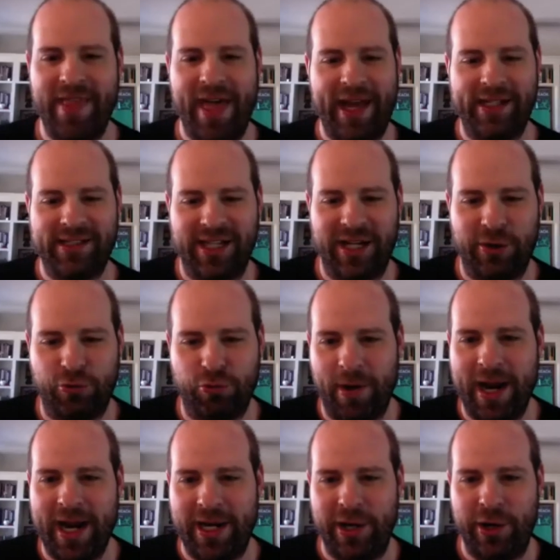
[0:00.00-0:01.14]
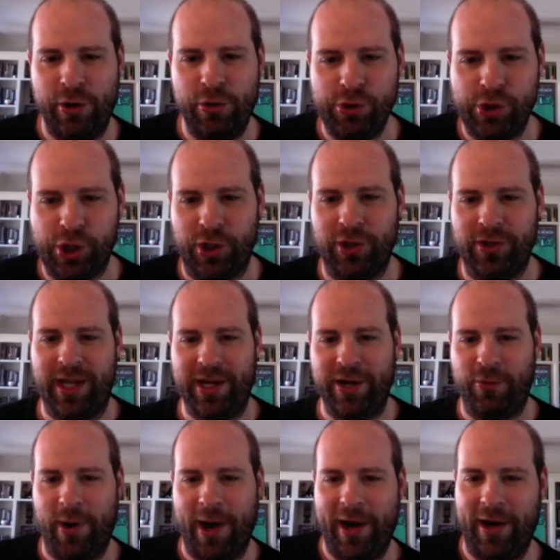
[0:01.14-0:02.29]
that is a great Who shirt that you're
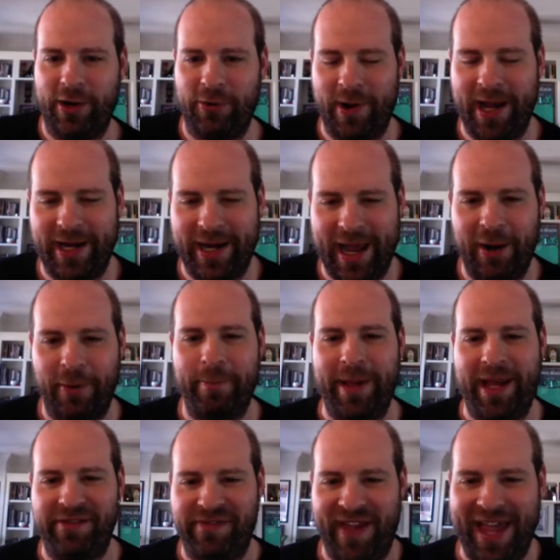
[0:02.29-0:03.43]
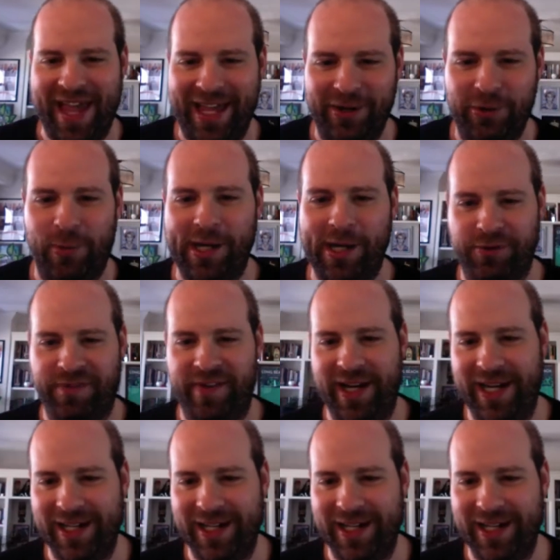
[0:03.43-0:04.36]
wearing right now. Big fan, Quadrophenia?